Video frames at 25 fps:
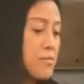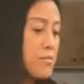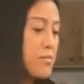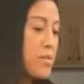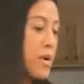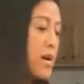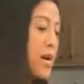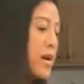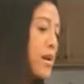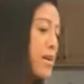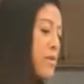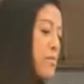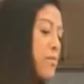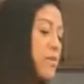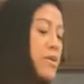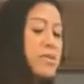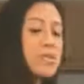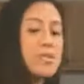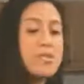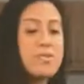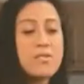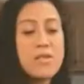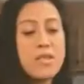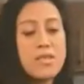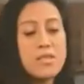buy a
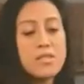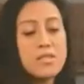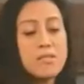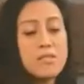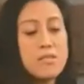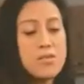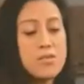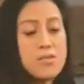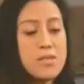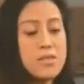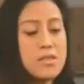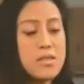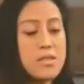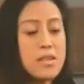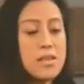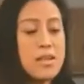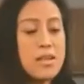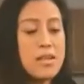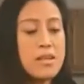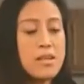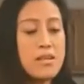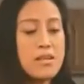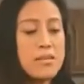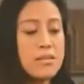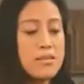bunch of vegetables and
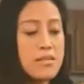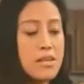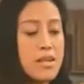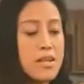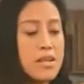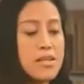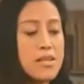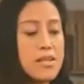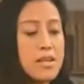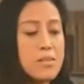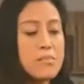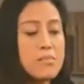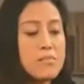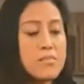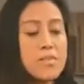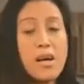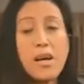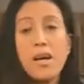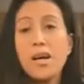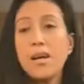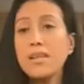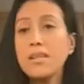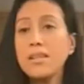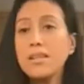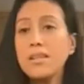I end up
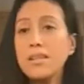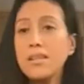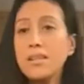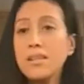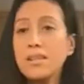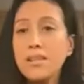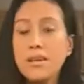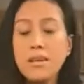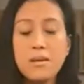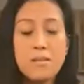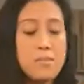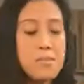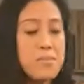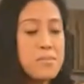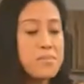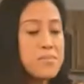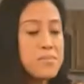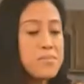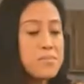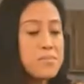not eating them.